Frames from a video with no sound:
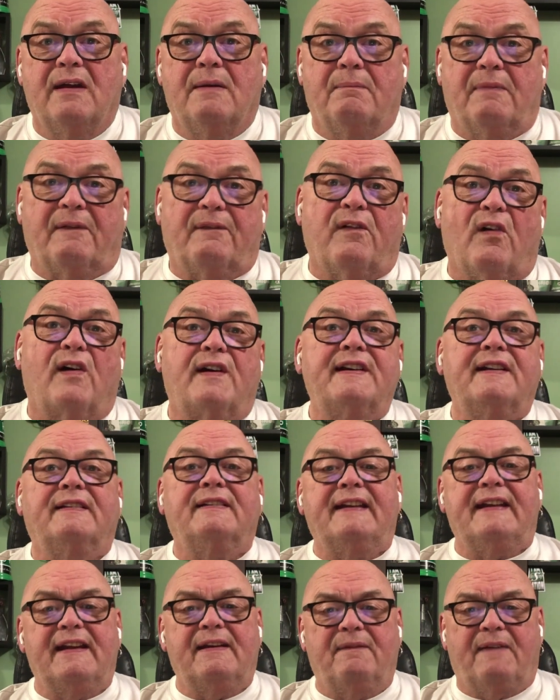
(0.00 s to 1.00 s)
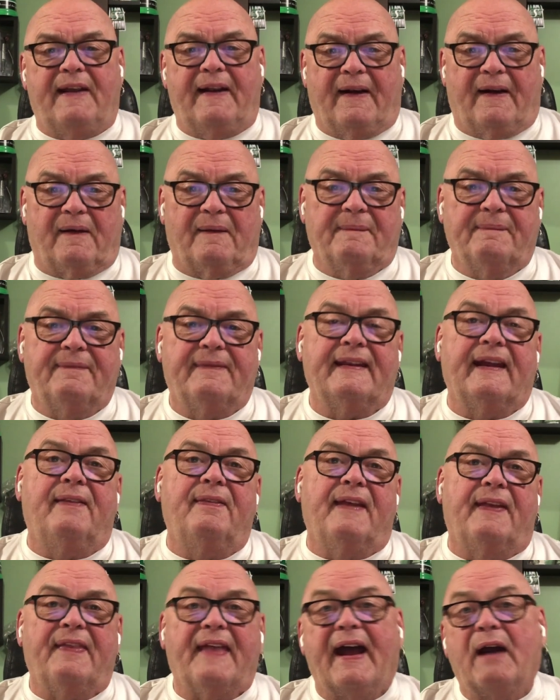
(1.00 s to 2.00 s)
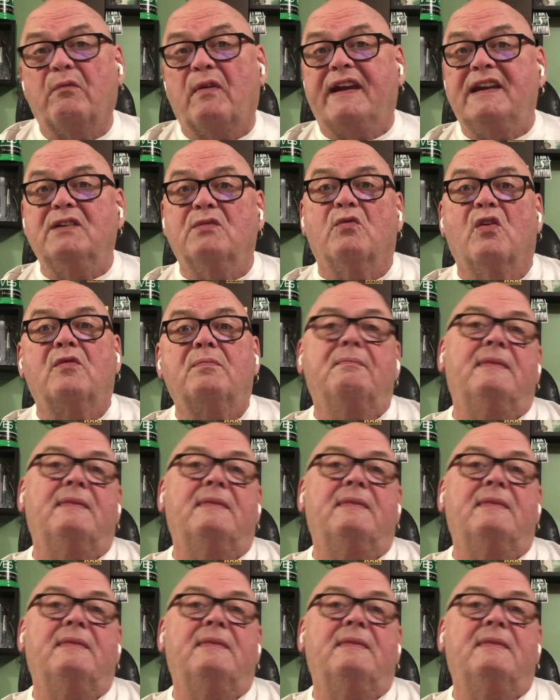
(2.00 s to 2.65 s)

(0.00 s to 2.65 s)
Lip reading: before you leave here. And then that way you won't